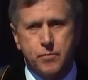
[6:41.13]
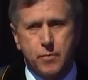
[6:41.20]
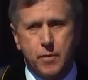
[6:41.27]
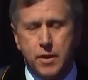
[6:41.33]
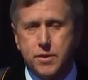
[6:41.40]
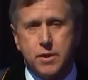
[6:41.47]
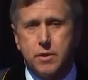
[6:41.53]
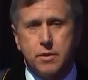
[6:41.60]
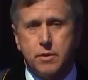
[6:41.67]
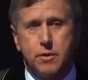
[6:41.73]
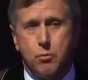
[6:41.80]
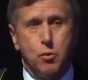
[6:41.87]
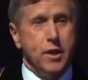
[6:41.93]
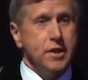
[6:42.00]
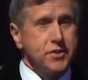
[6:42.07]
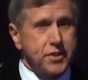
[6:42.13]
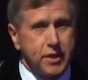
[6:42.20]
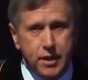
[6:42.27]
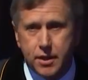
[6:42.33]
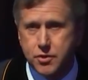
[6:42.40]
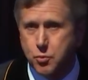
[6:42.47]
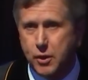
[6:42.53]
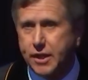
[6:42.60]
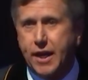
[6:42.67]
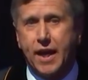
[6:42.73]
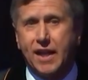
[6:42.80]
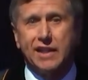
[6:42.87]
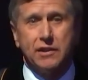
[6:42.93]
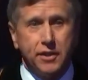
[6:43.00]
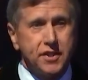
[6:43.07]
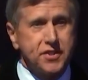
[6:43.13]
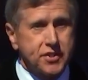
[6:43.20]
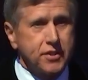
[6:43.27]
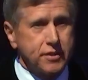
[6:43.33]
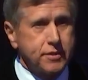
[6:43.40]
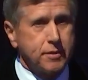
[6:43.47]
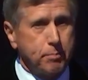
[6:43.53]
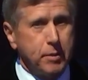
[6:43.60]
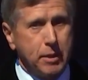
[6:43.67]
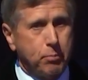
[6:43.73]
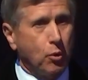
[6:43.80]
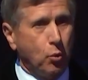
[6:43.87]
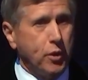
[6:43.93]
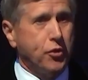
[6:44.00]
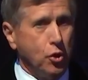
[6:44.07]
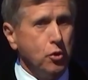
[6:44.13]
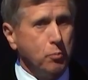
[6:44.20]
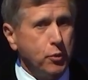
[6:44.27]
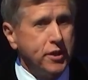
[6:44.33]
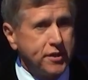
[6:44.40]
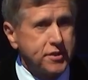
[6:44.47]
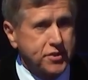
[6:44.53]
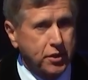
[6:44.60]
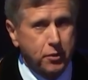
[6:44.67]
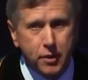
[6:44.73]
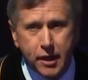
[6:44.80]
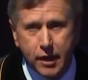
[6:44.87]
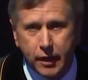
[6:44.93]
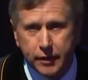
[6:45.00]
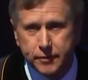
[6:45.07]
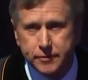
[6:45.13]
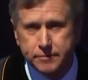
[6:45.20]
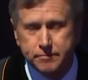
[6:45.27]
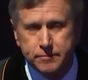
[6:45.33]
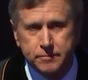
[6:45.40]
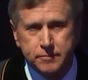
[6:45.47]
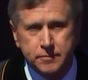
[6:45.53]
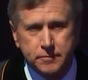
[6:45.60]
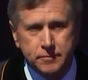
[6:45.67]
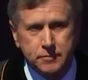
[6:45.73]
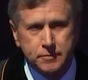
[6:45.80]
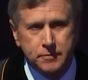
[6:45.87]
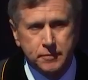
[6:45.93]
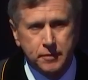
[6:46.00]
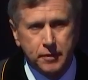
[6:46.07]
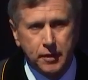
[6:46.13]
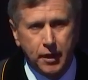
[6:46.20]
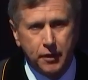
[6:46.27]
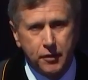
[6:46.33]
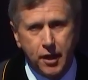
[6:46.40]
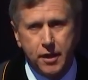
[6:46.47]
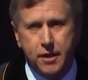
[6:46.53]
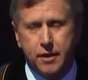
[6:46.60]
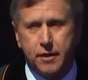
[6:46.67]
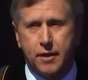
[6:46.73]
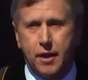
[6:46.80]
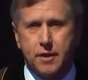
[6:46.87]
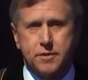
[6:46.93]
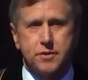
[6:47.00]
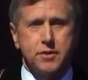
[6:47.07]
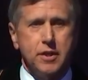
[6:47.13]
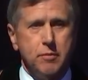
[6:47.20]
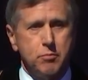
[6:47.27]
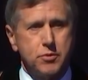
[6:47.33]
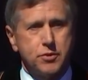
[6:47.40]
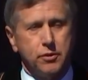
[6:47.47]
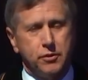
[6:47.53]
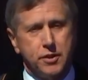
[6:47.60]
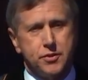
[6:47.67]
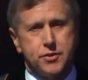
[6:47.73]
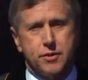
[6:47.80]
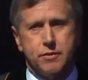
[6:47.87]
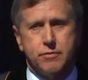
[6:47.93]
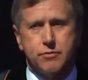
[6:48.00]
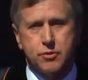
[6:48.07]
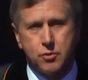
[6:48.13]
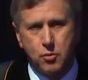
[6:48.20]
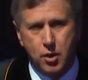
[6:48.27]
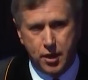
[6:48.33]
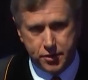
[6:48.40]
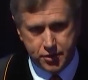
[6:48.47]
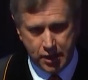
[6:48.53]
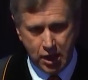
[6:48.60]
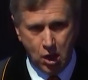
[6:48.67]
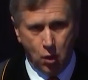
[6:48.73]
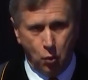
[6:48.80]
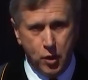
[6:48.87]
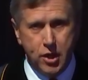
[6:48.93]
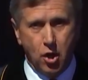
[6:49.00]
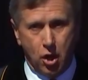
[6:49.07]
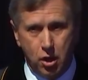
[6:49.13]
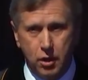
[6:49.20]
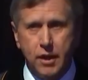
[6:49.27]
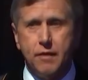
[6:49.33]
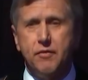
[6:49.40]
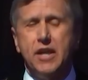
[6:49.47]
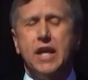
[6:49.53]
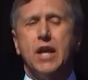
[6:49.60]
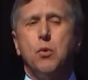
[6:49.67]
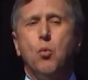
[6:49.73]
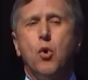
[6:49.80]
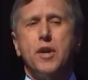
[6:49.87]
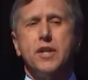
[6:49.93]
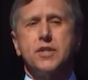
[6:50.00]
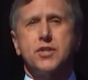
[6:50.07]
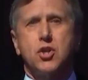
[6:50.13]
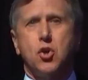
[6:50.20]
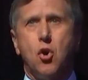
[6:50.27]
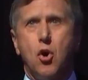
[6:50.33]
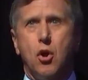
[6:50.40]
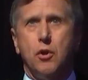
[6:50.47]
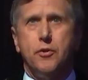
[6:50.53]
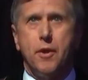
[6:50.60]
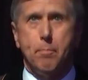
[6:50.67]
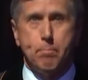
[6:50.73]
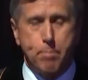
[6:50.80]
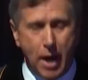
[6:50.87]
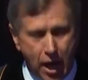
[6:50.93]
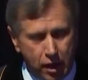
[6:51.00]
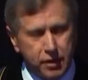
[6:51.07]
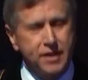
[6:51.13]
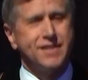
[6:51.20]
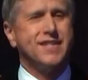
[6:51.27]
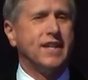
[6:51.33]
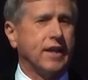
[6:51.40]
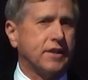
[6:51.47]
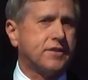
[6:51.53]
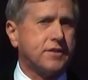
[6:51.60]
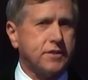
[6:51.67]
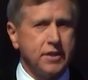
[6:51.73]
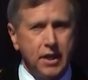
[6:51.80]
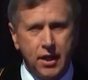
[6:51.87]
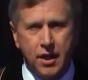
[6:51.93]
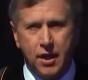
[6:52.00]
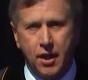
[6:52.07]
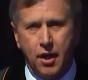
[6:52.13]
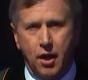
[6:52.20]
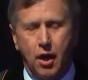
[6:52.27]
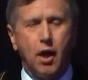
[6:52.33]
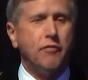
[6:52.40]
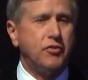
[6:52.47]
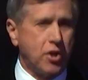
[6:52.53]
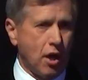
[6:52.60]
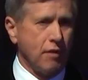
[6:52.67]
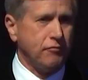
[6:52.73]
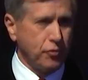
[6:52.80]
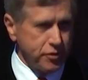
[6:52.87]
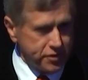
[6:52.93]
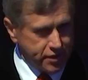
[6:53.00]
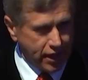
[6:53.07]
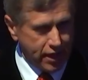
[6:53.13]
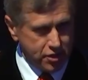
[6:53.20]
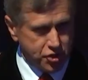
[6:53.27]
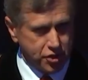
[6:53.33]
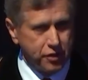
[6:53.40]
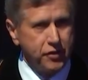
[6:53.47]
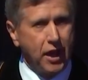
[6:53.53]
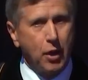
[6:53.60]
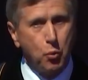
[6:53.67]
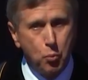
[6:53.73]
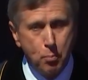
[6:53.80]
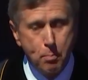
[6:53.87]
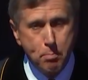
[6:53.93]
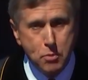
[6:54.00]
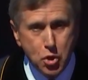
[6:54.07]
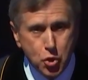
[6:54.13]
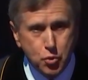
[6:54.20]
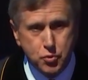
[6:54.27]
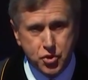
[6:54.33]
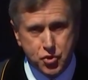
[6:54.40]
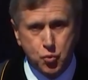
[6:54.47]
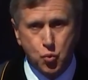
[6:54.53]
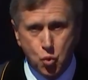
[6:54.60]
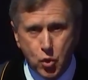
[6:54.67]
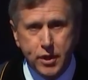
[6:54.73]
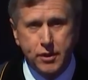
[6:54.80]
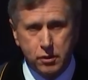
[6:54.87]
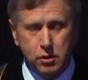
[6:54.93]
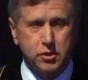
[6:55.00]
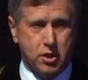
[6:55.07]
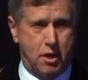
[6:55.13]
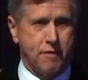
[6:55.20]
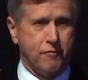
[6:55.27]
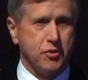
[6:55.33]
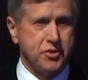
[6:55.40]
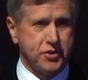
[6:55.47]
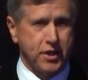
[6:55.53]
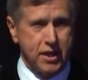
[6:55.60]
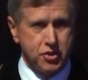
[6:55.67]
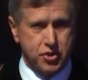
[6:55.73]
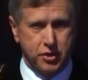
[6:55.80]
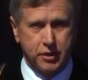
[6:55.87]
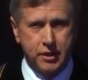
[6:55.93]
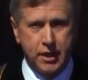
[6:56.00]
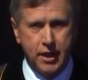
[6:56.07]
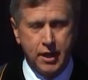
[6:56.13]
It, it, the reason is we can't listen to people with whom we disagree, and they can't seem to listen to us. We are living in what is called the politics of confrontation that mutes real conversation